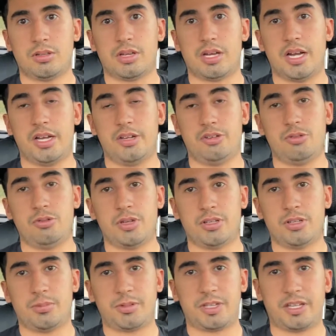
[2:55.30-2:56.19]
I do
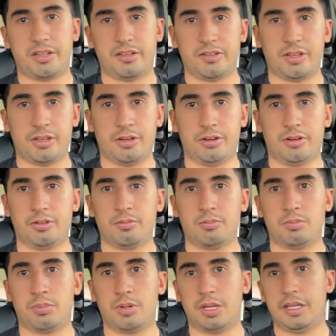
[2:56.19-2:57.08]
end up getting tired.
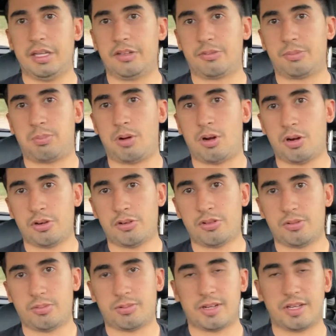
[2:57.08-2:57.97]
But it's part
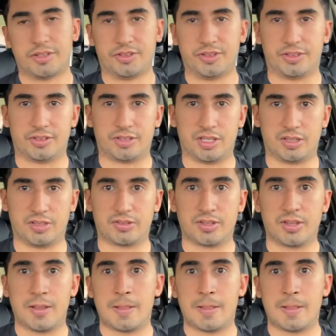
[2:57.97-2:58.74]
of the process, guys.